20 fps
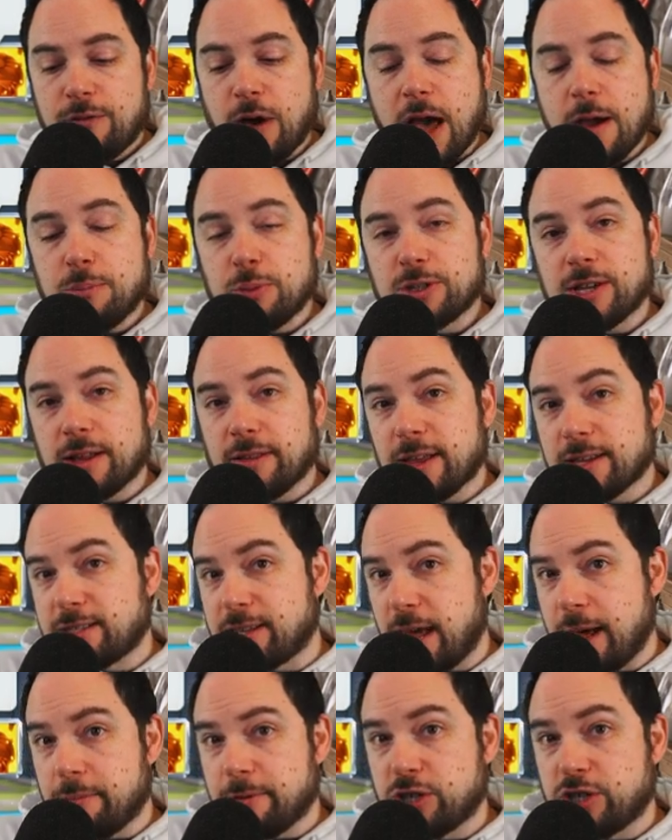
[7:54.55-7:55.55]
5%
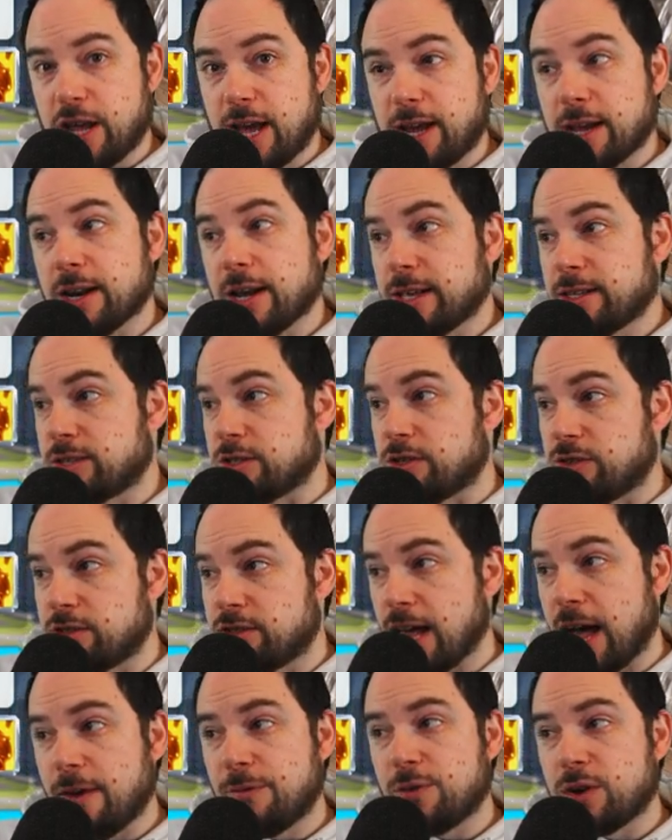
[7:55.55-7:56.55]
less damage taken, it's
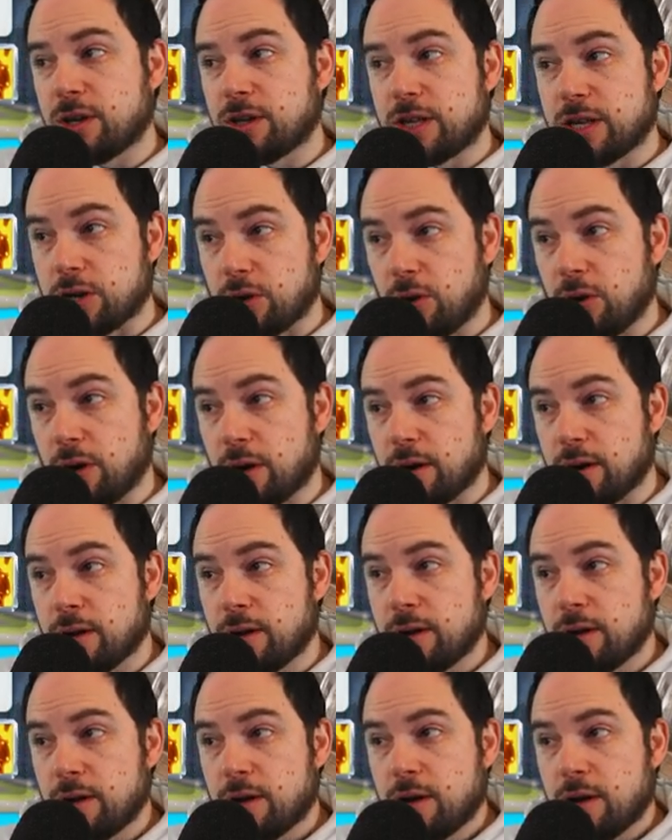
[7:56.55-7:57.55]
definitely good.